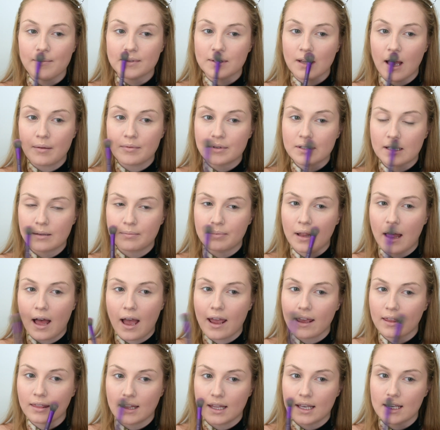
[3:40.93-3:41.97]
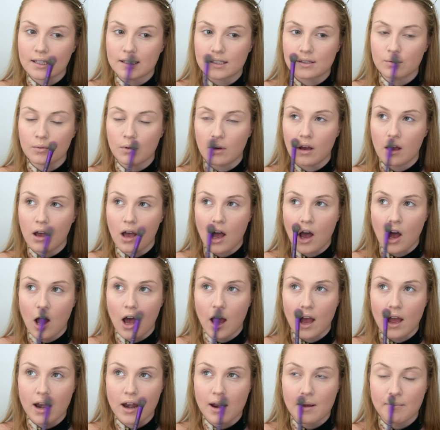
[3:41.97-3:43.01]
So I'm just applying this
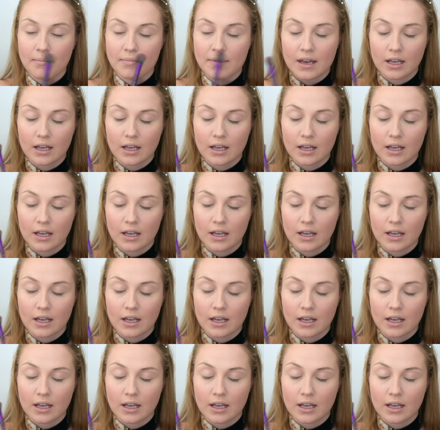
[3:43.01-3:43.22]
on